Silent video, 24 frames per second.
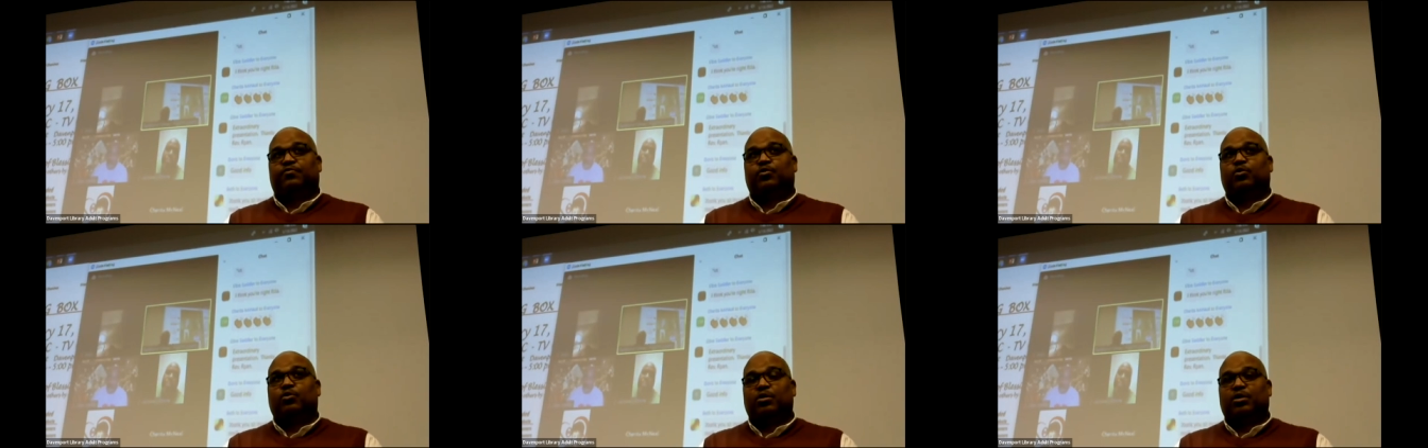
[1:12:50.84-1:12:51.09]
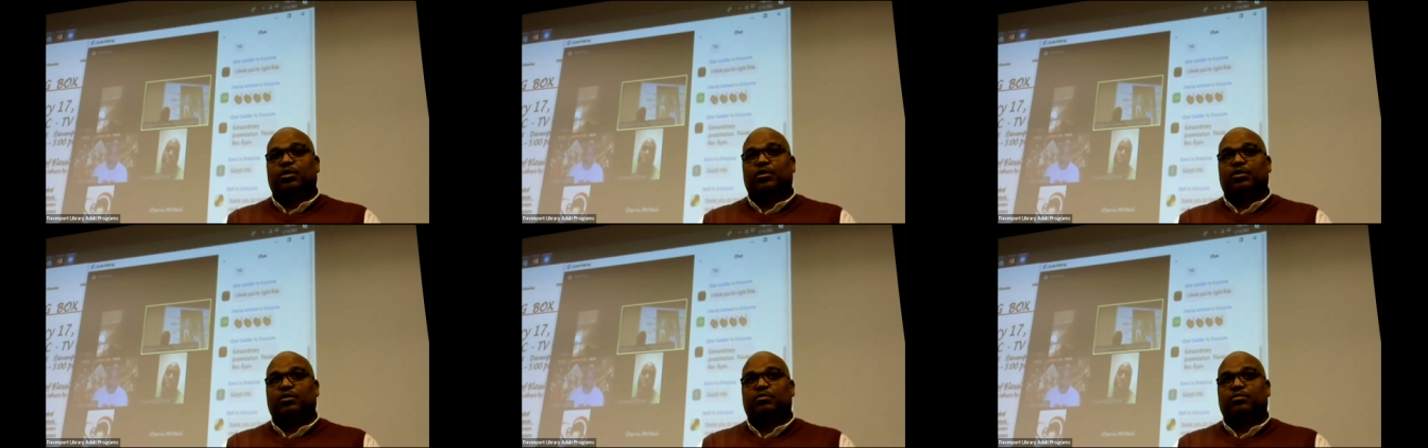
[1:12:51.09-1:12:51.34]

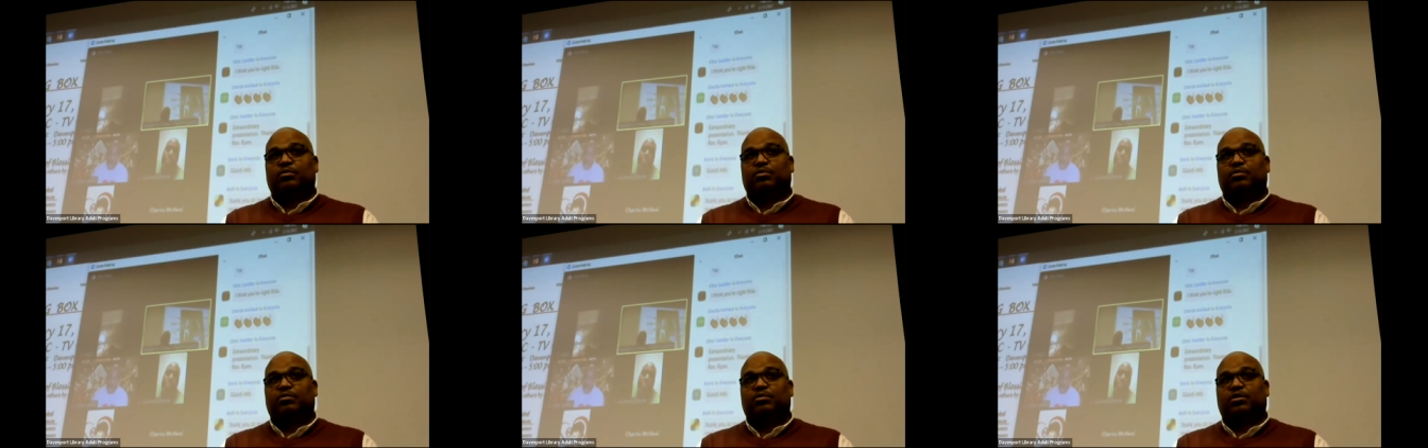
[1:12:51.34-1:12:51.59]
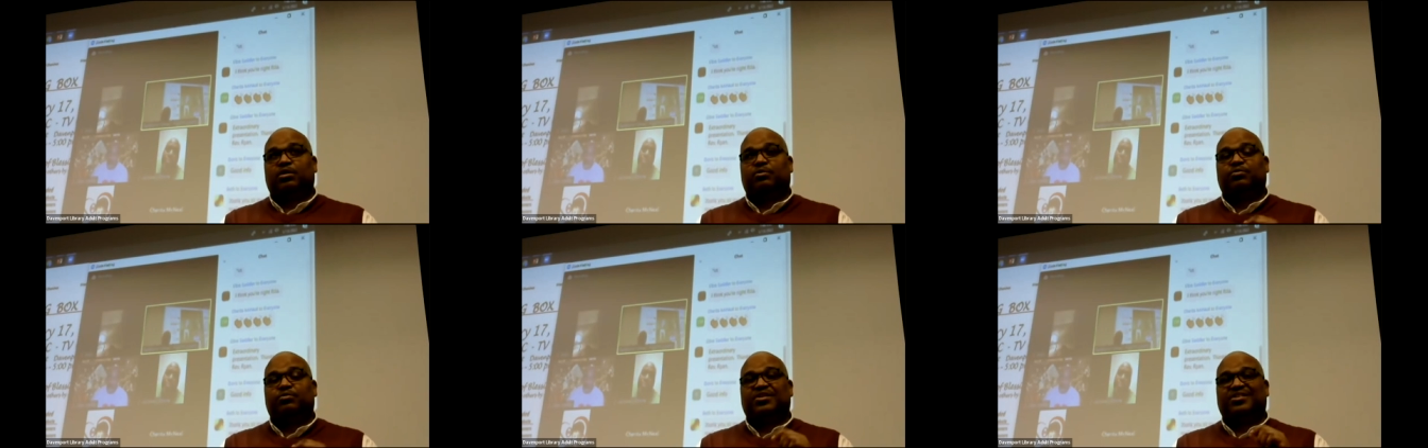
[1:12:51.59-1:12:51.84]
for
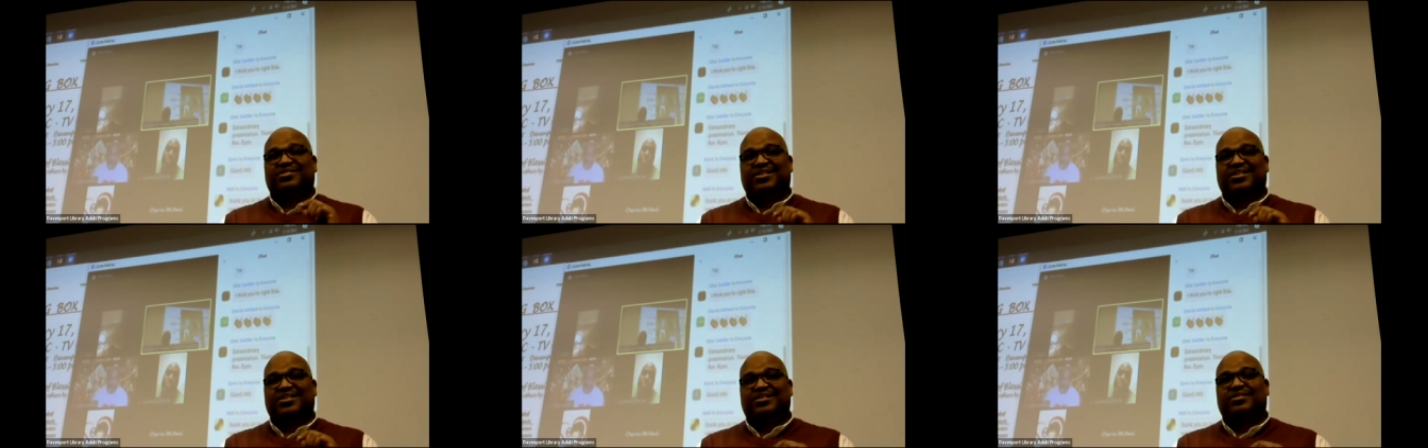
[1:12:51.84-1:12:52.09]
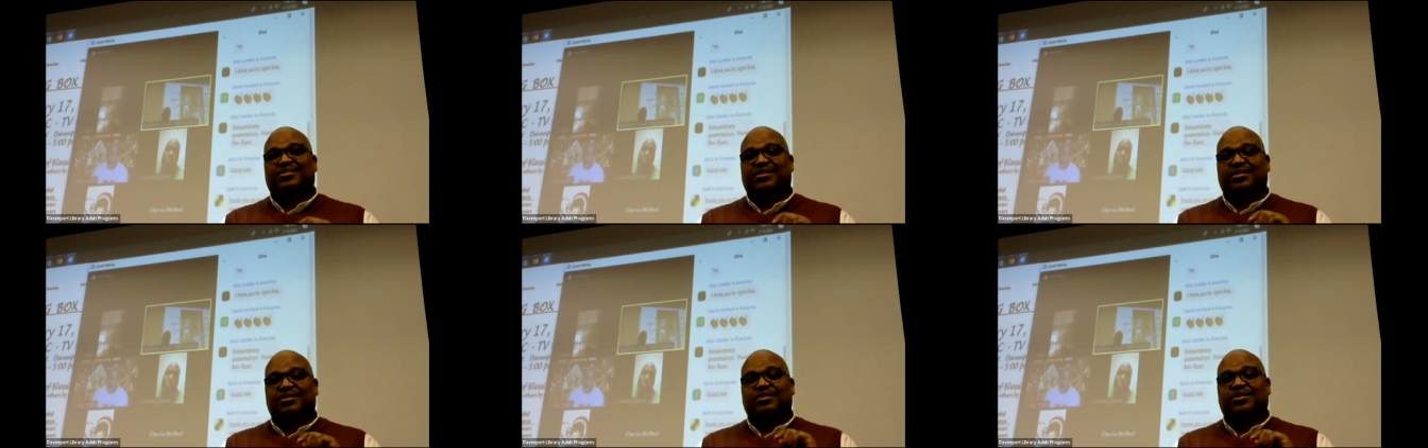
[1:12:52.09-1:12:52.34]
the
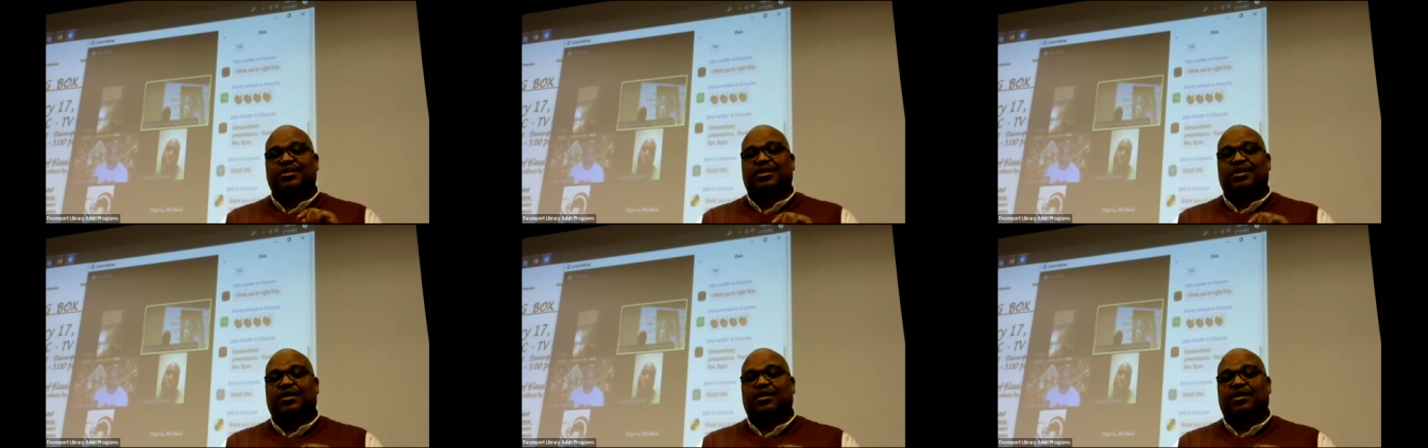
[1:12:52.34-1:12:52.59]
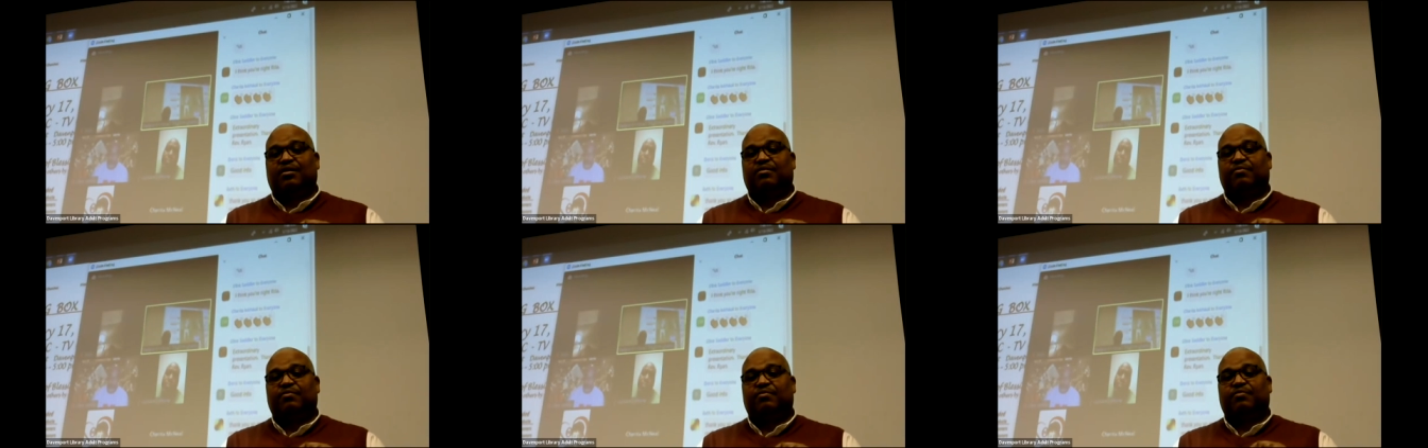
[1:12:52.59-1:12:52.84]
resistance
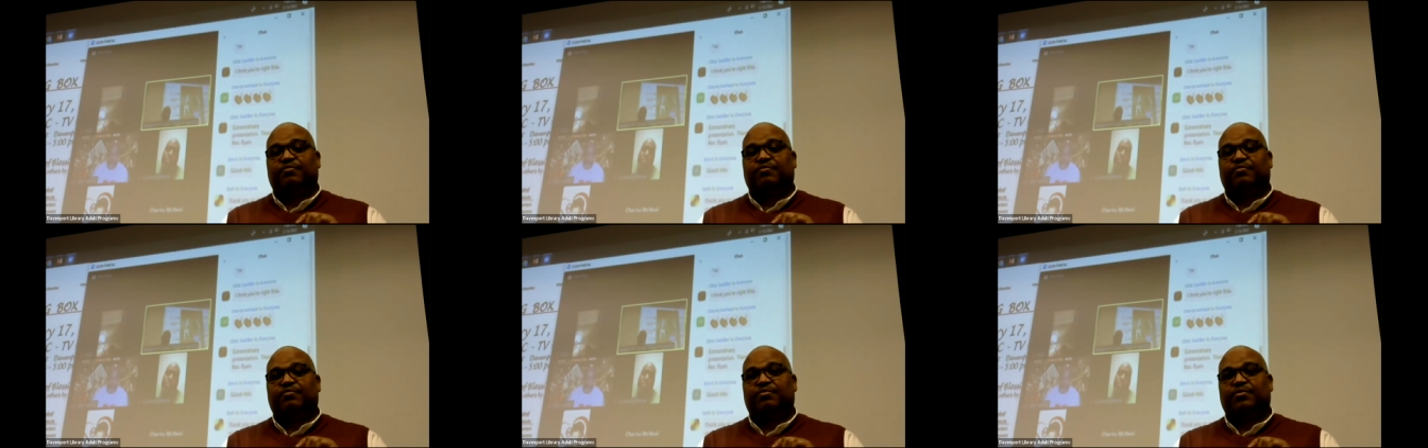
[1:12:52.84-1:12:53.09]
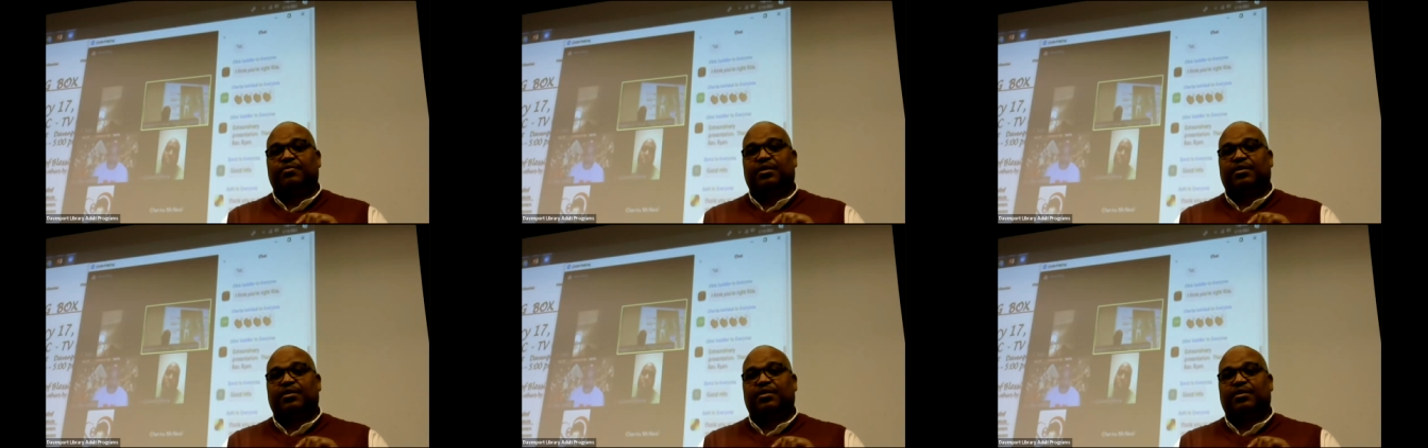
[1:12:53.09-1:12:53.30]
of